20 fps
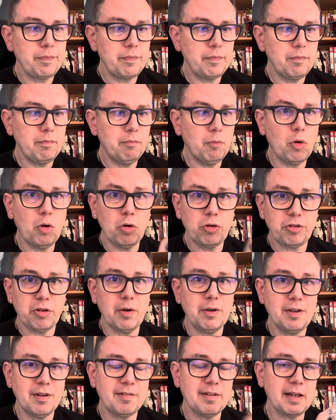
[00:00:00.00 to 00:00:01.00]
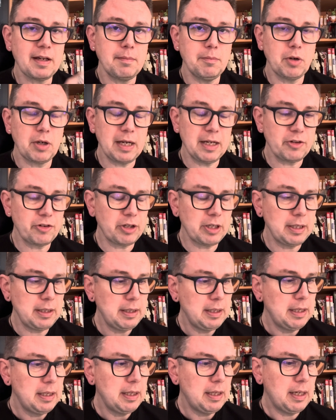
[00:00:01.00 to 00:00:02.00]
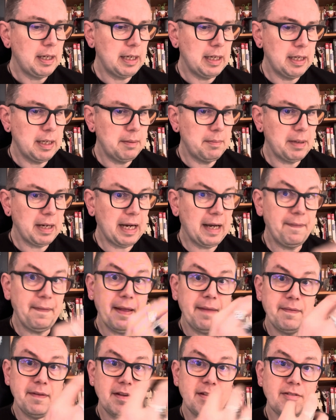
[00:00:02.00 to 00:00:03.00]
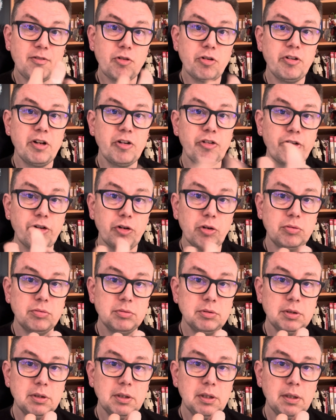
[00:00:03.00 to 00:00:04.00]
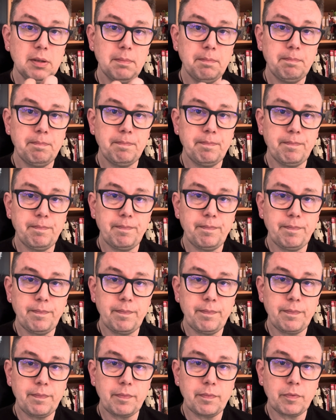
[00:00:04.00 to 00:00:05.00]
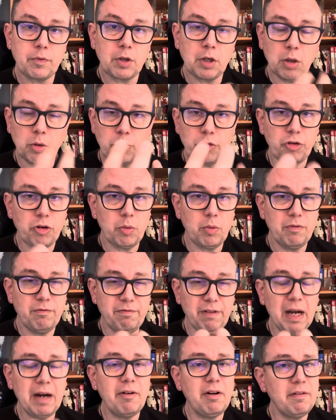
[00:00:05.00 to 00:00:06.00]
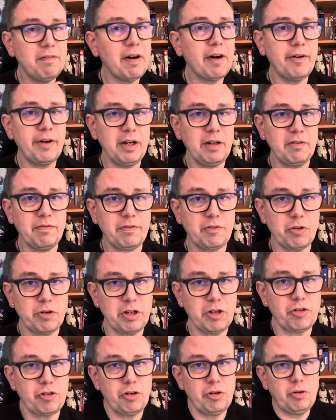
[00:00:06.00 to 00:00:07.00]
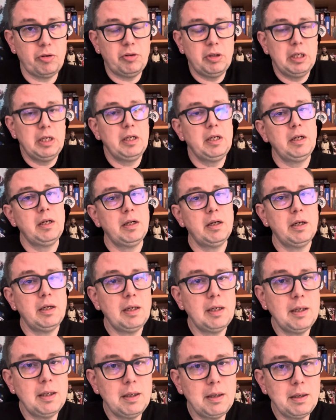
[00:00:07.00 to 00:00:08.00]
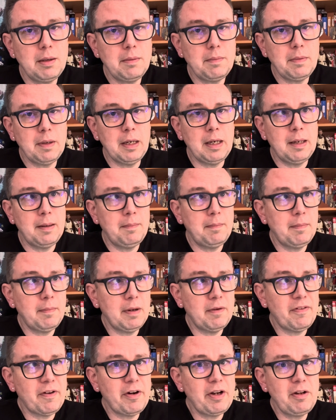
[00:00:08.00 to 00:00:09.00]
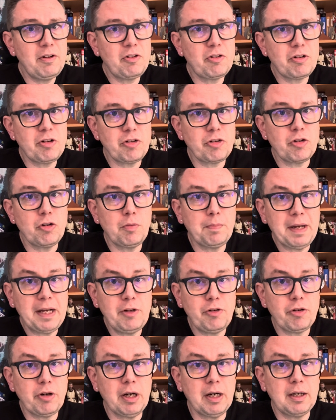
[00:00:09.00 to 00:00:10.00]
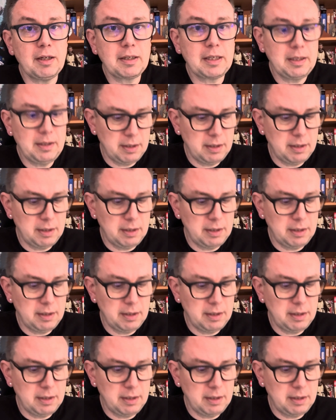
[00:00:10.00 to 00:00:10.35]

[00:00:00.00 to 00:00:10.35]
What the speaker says: more so in the second book actually, and then this traditional culture with very traditional, a very traditional patriarch